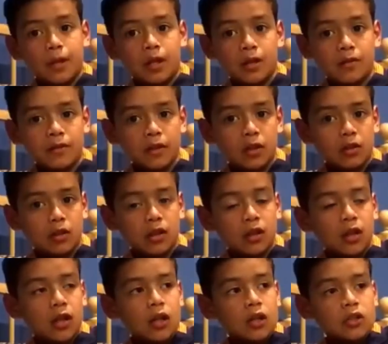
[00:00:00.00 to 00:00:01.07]
her phone.
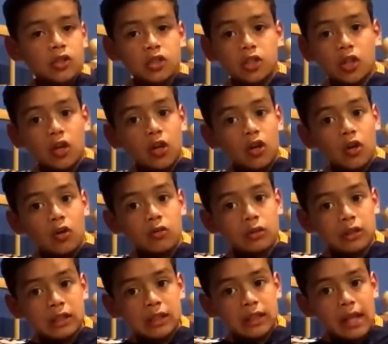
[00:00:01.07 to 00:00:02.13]
So,
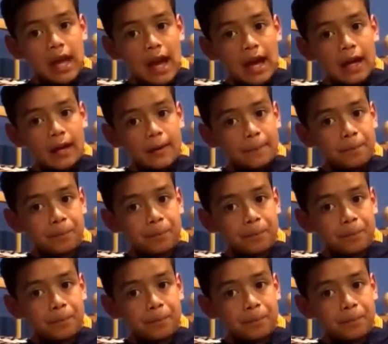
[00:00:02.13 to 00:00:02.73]
yeah,